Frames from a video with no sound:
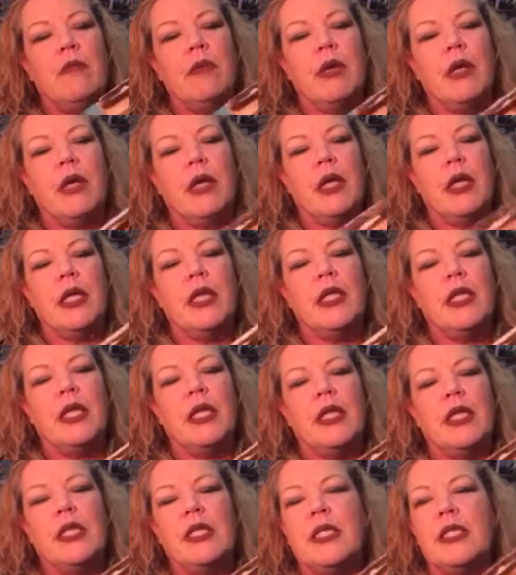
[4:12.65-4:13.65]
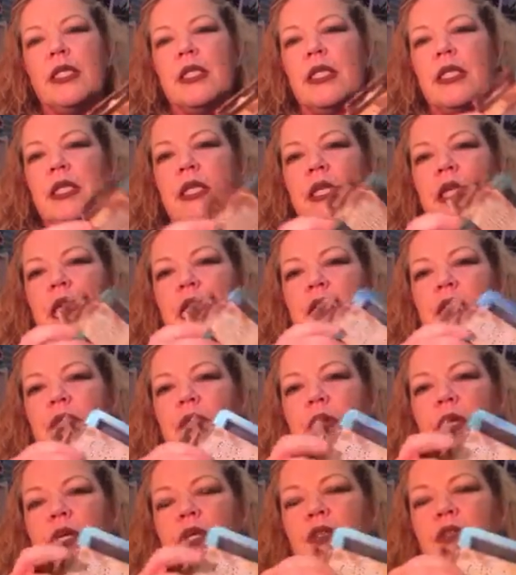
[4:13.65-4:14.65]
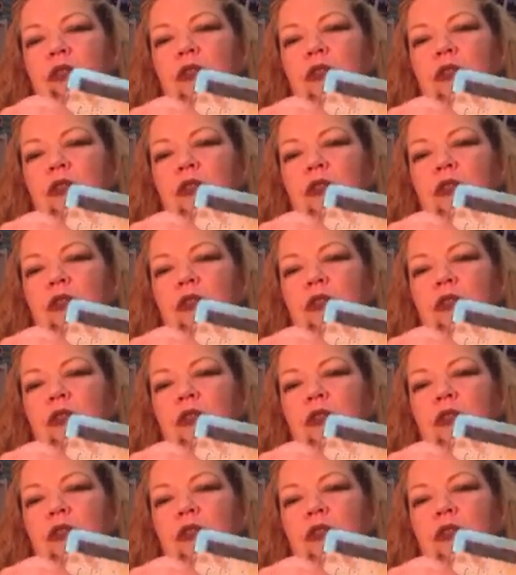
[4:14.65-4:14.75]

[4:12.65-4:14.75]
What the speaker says: But I think this is a nice way to